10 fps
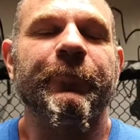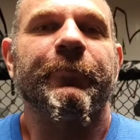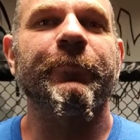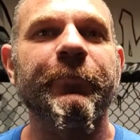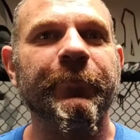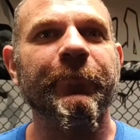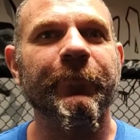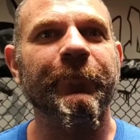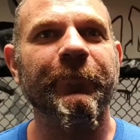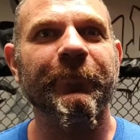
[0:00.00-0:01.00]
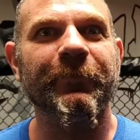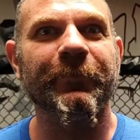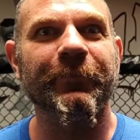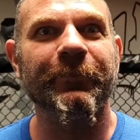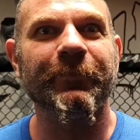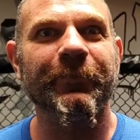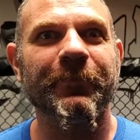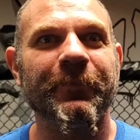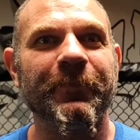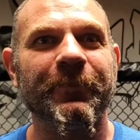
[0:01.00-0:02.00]
That's kind of your, you know,
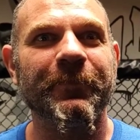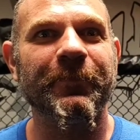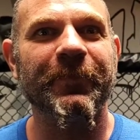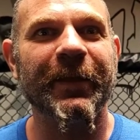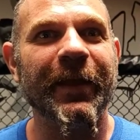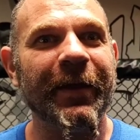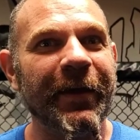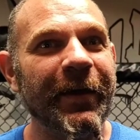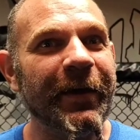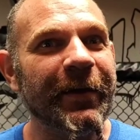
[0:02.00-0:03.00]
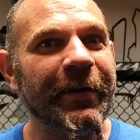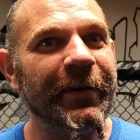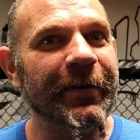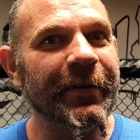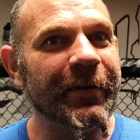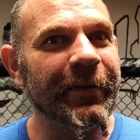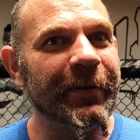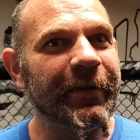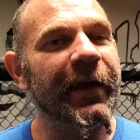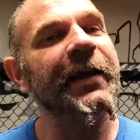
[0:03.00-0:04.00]
that's your thing. That's your team within a team.
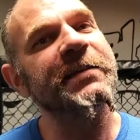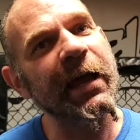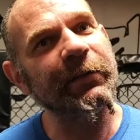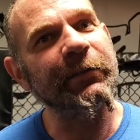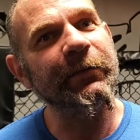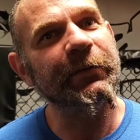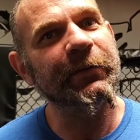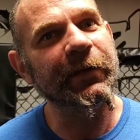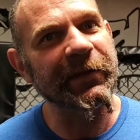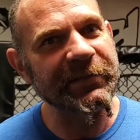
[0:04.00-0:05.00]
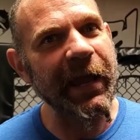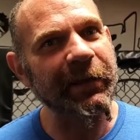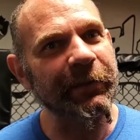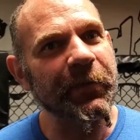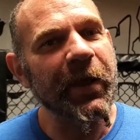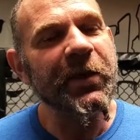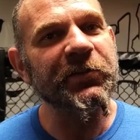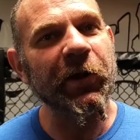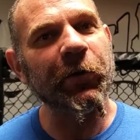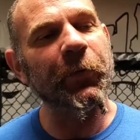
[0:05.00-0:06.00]
Exactly. You know, we've discussed it.
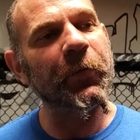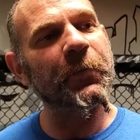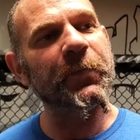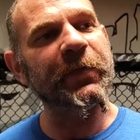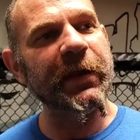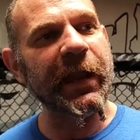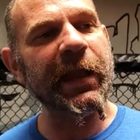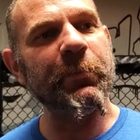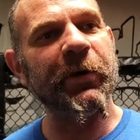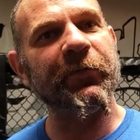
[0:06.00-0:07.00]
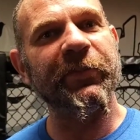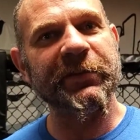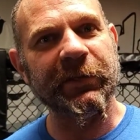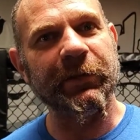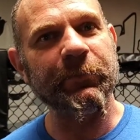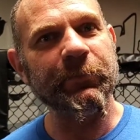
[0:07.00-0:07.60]
So the name of the team